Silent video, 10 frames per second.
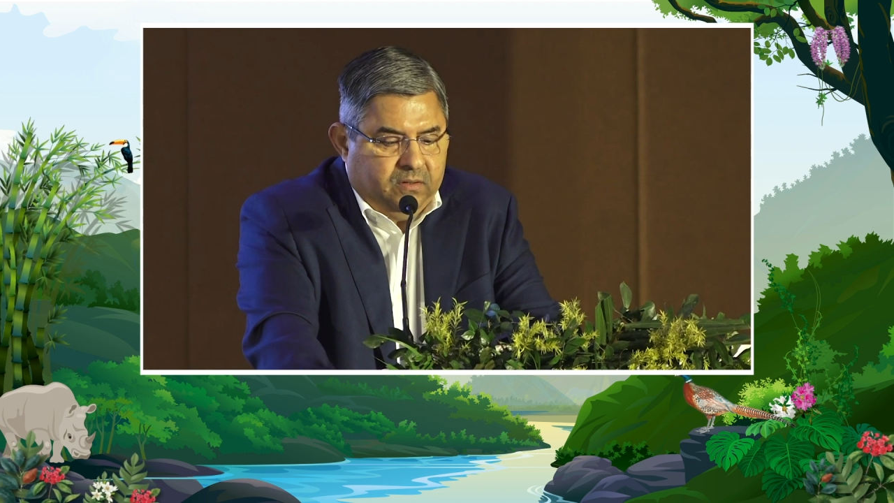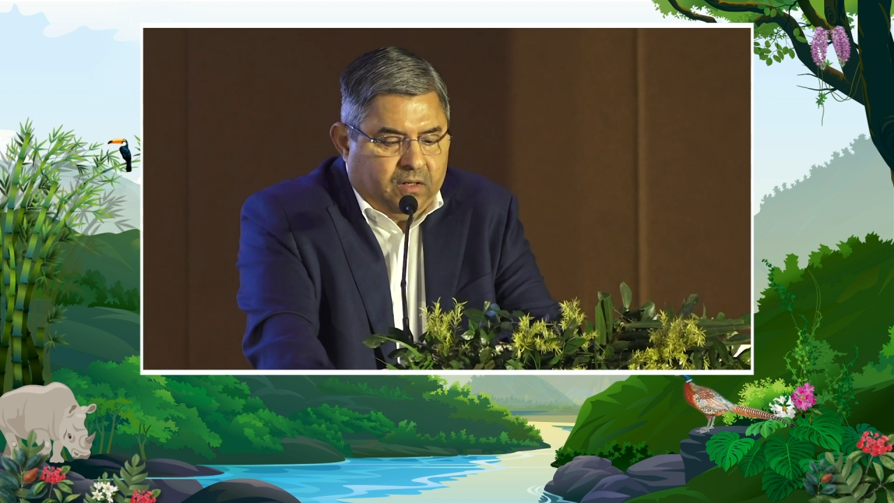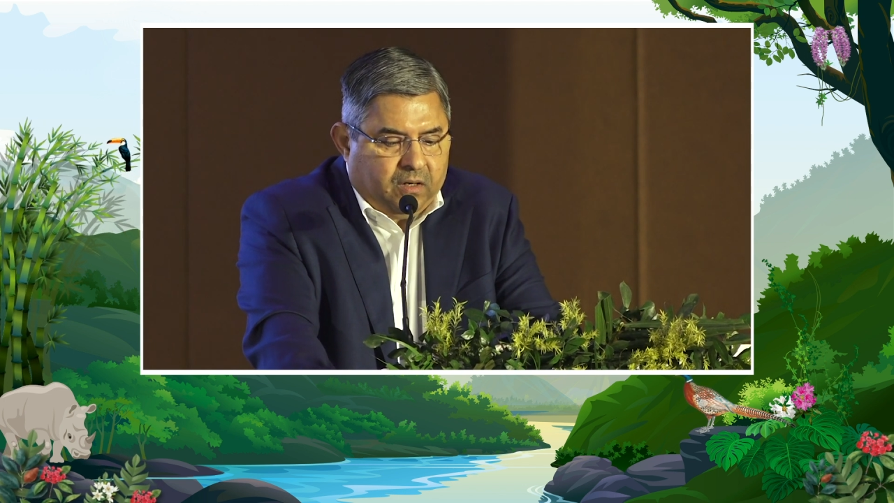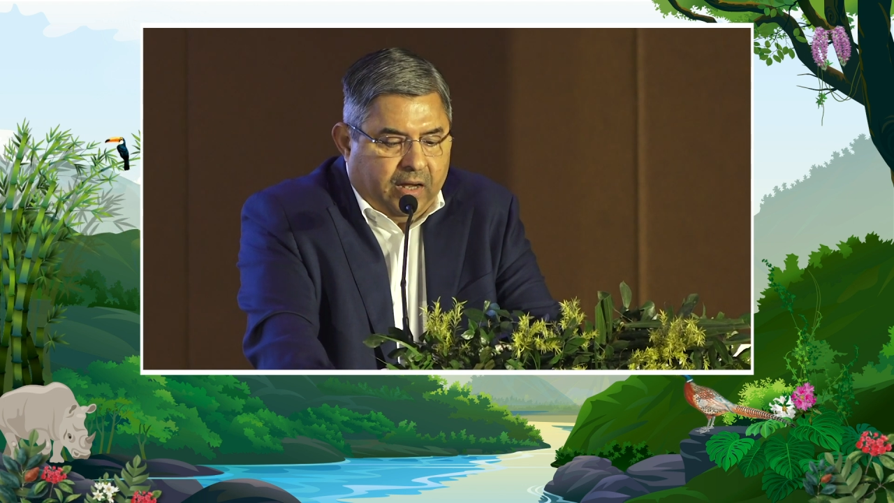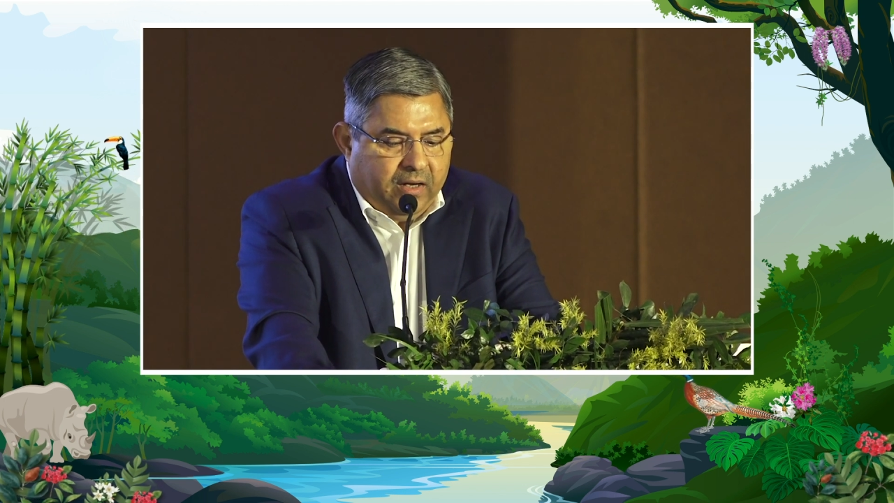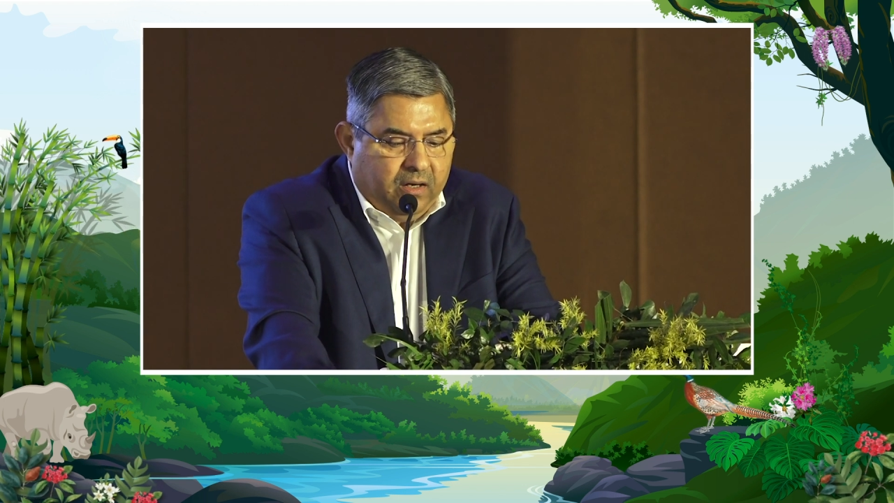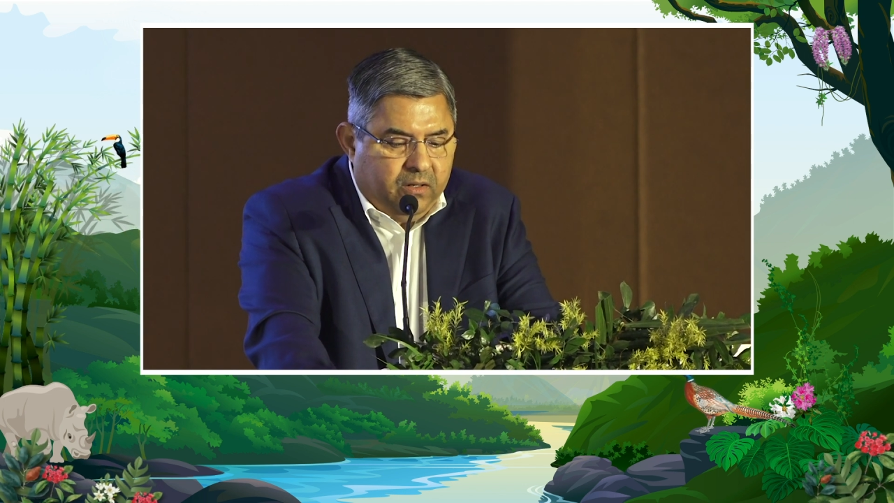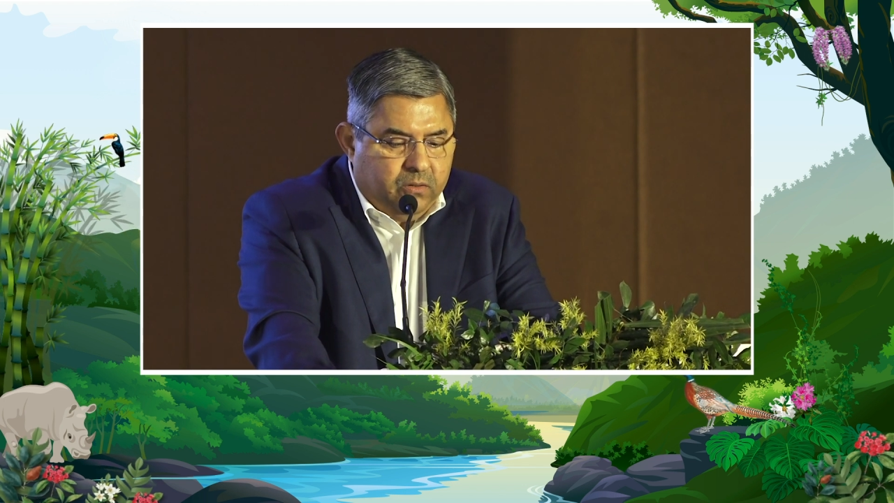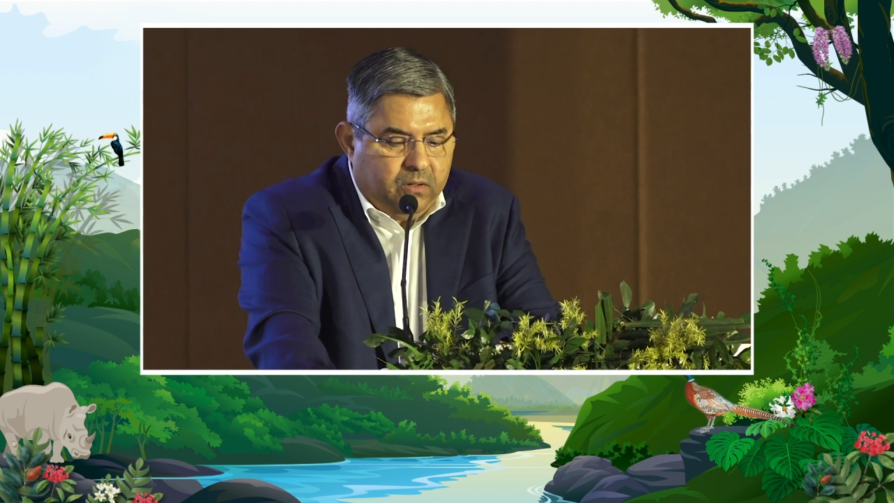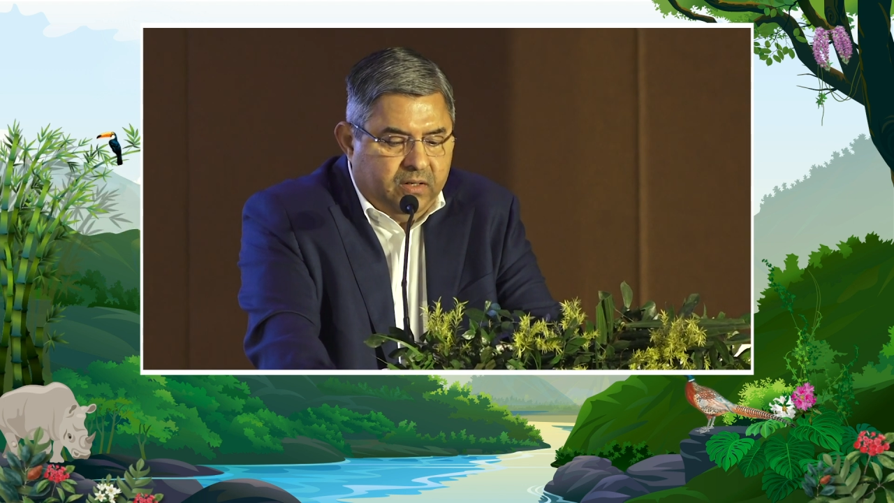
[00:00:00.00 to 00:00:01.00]
the
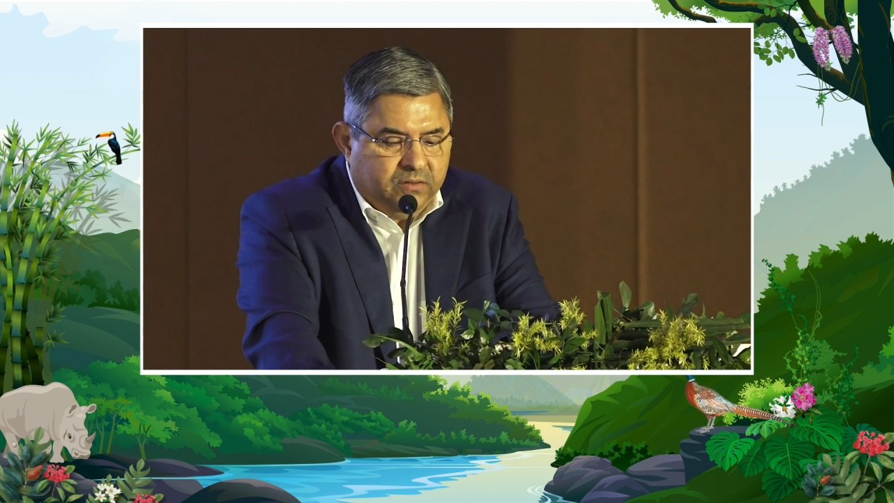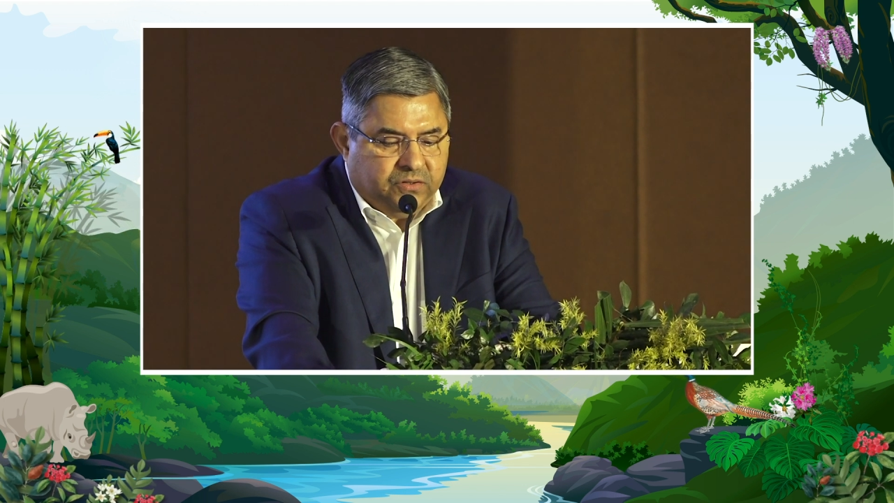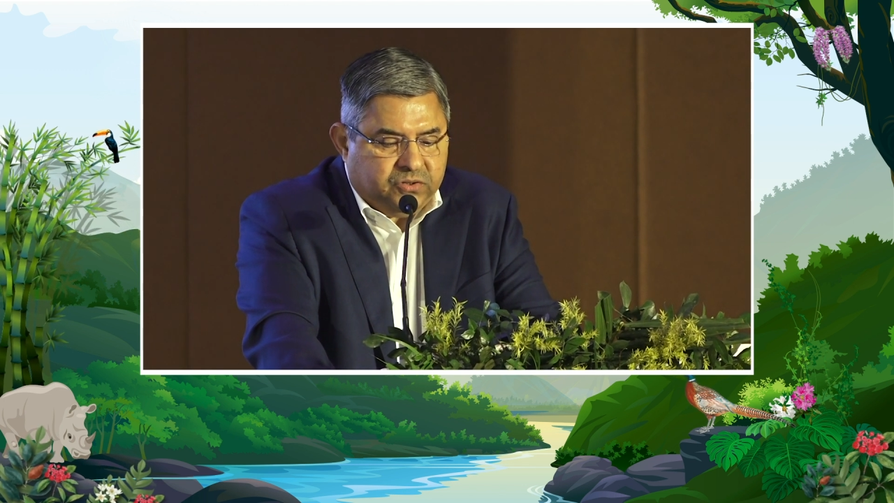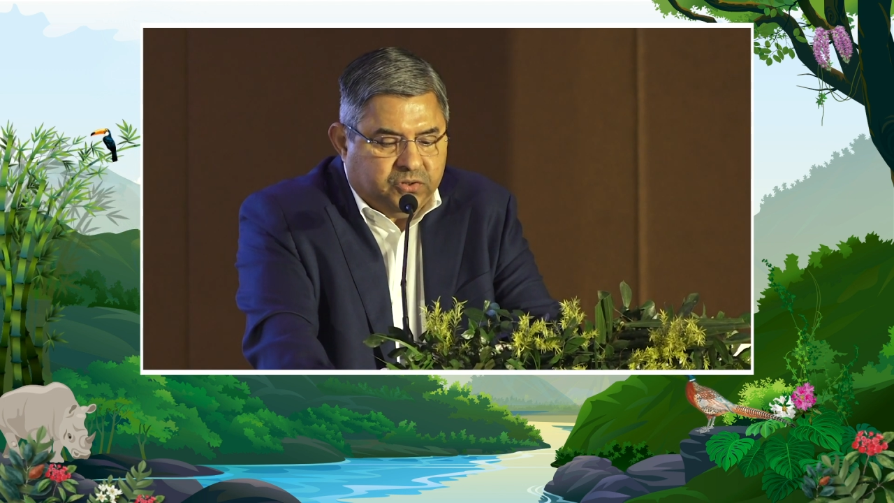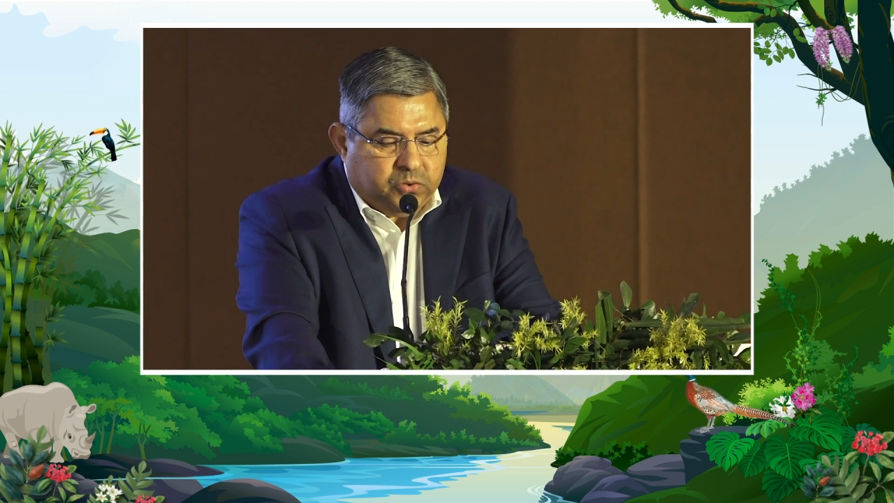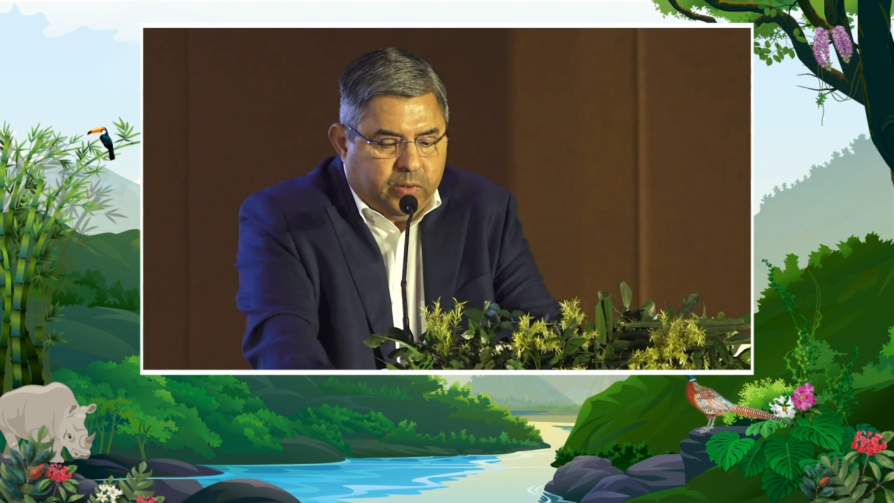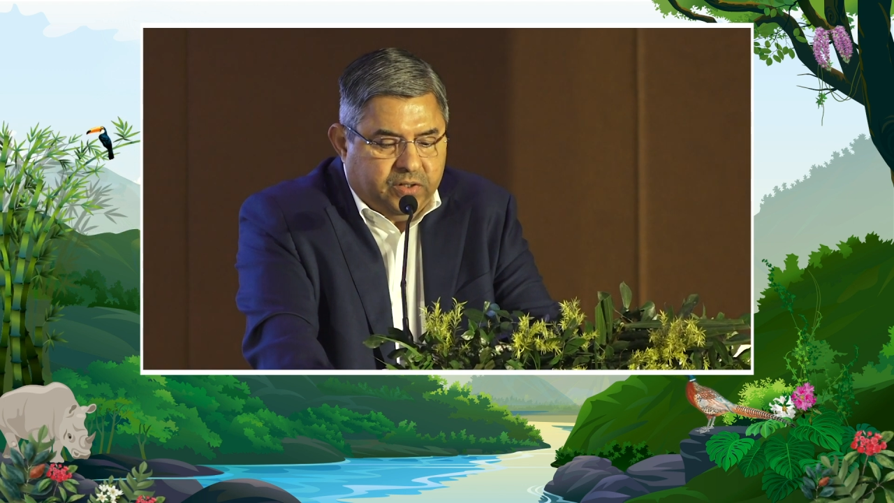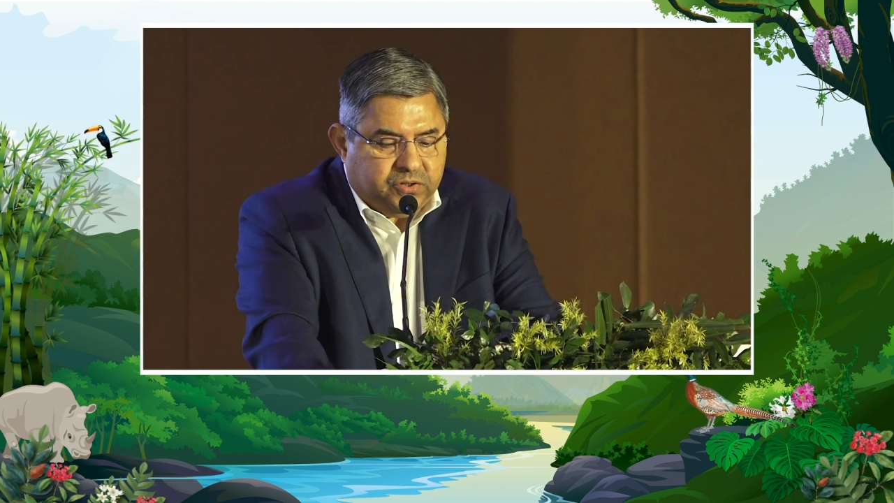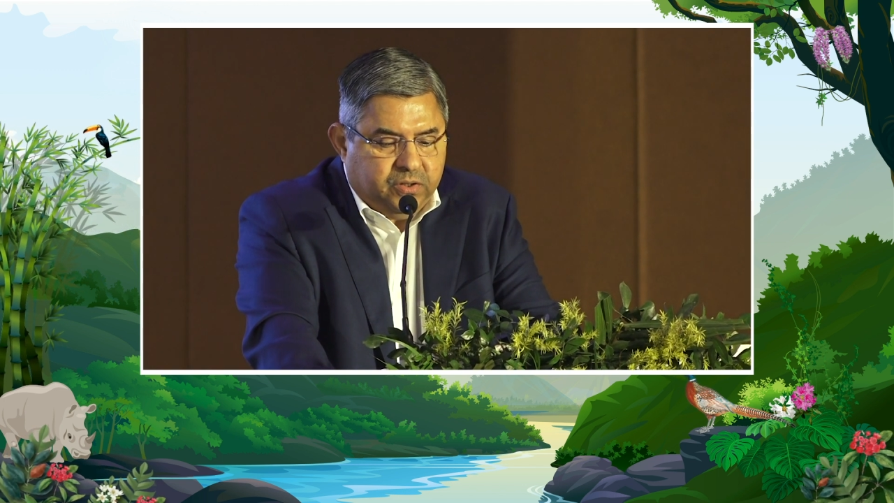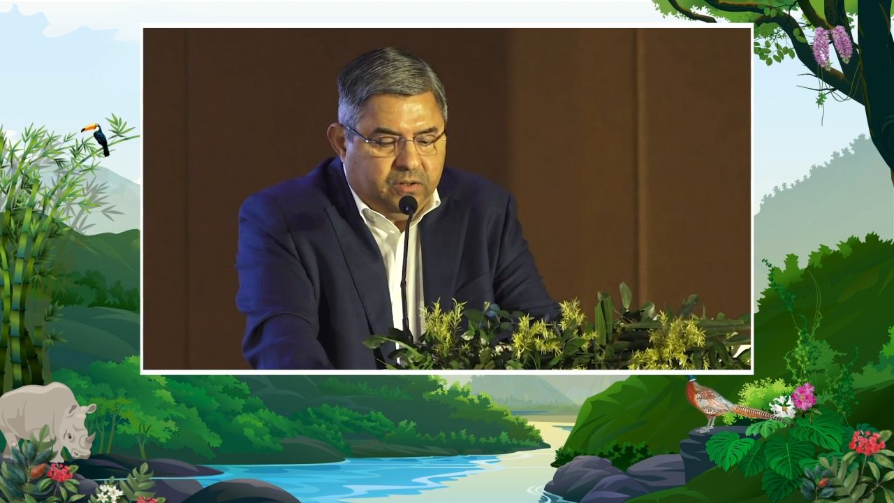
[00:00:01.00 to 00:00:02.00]
likelihood is a
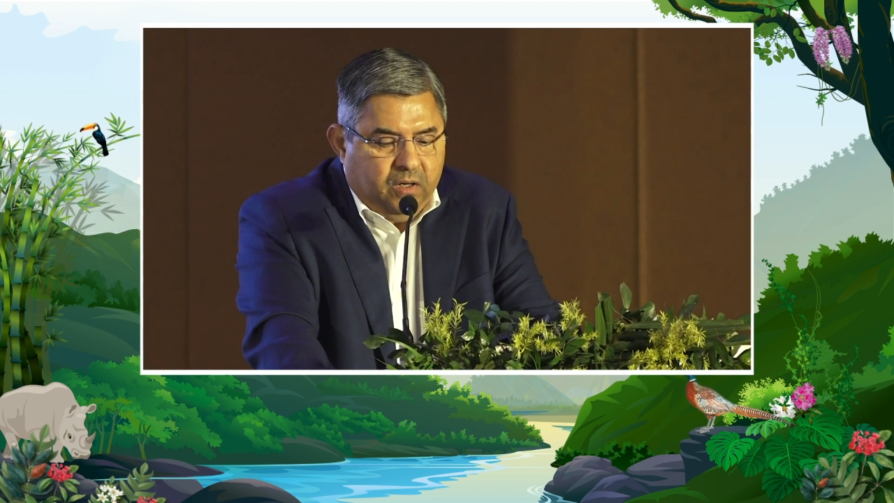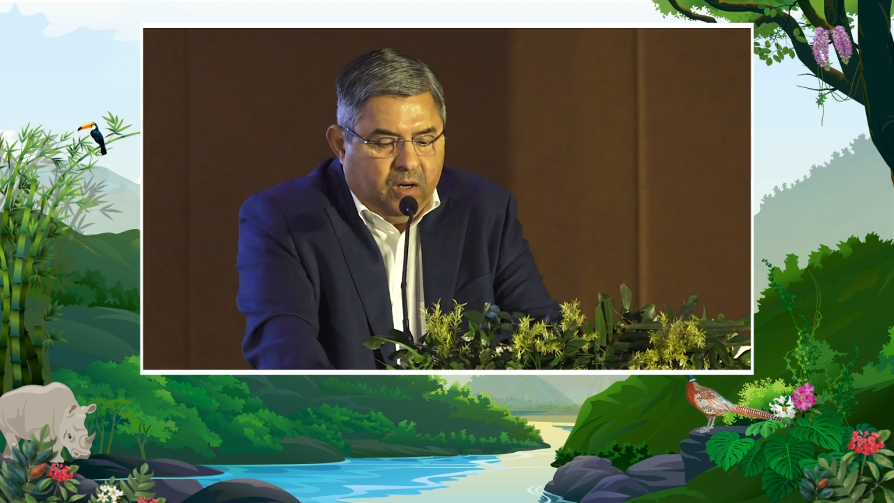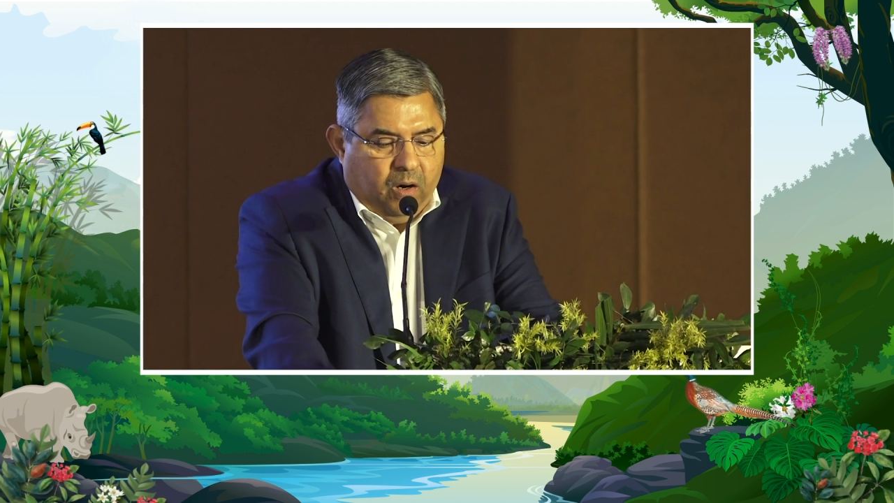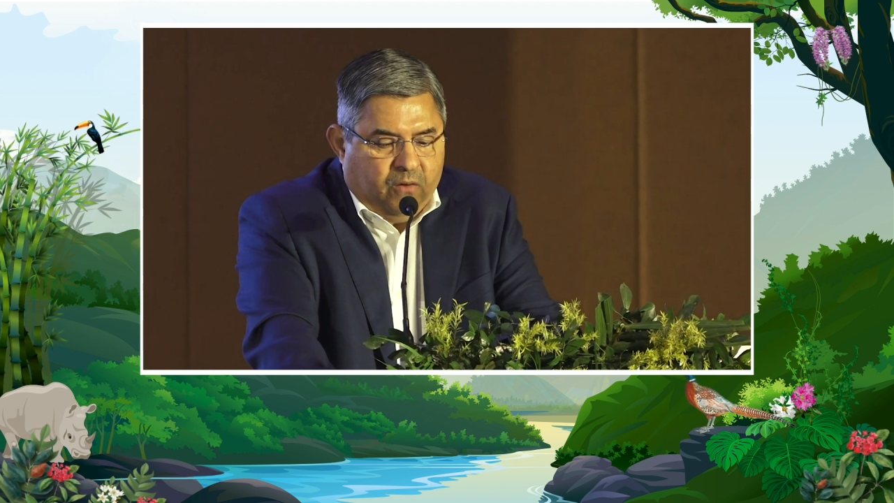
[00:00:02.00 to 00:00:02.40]
situation